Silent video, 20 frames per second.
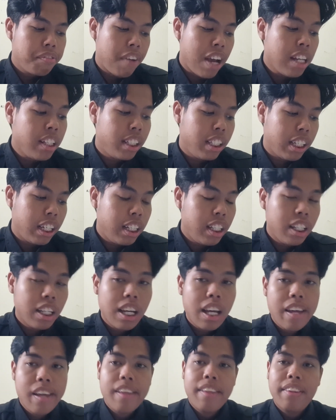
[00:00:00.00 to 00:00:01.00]
Finally,
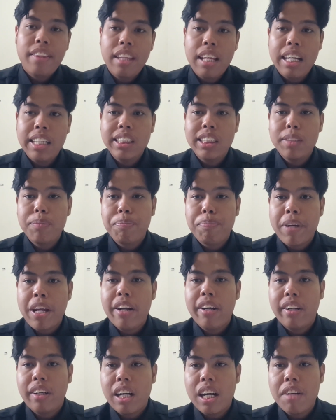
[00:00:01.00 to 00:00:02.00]
this
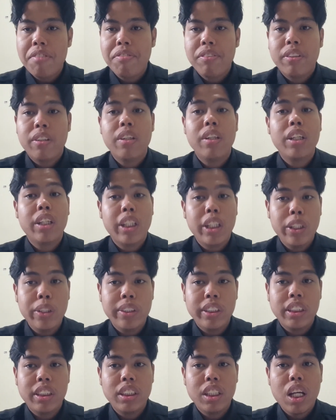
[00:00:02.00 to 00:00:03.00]
paragraph
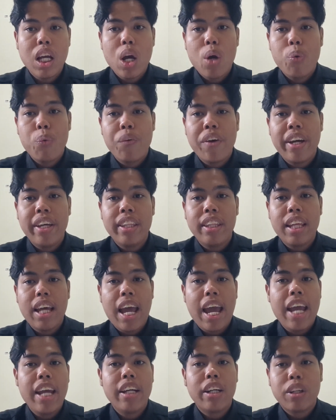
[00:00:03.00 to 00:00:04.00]
concludes with
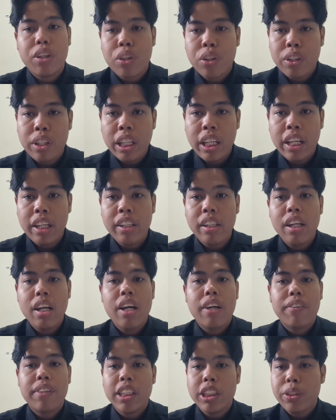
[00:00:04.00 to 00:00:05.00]
a clear
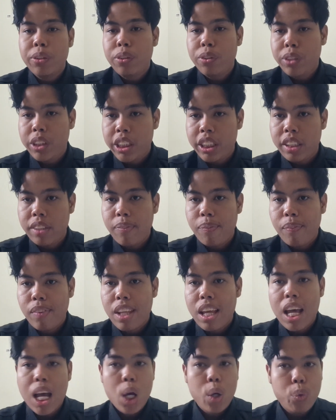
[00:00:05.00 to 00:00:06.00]
resolution,
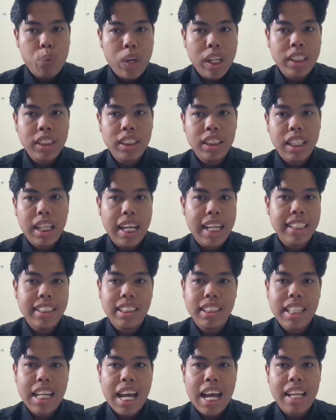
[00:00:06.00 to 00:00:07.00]
which
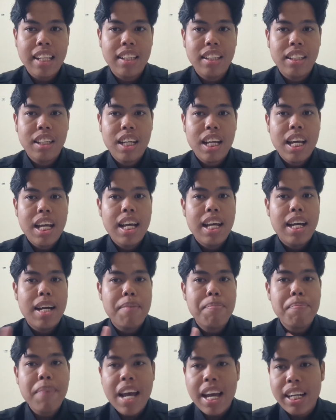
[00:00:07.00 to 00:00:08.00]
is that
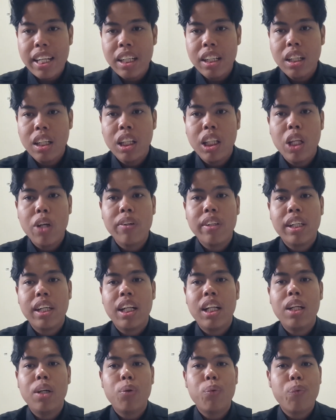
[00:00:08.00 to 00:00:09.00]
embedding
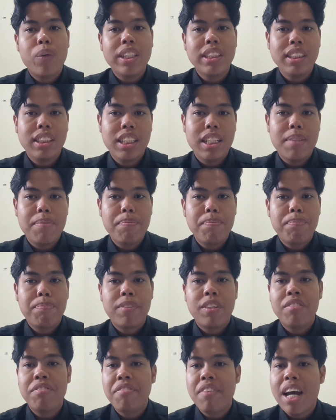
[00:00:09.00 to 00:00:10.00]
local wisdom
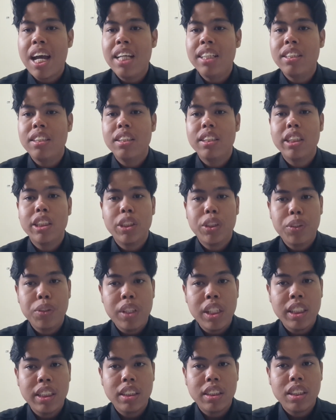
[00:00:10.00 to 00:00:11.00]
provides
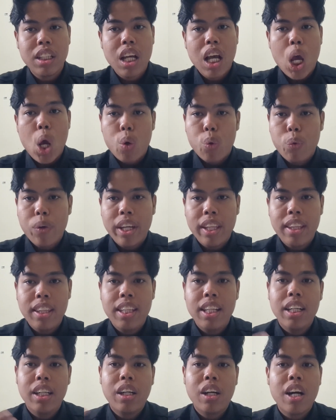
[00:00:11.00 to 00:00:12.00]
students
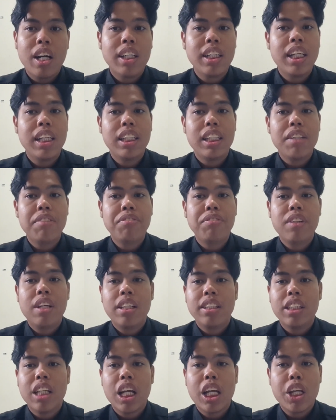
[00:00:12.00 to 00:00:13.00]
with the cognitive
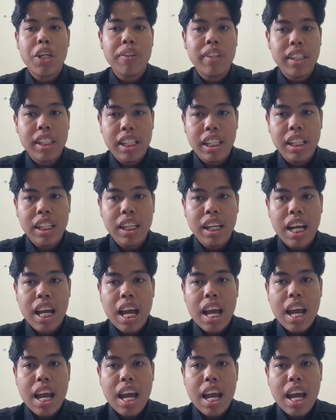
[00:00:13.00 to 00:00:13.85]
security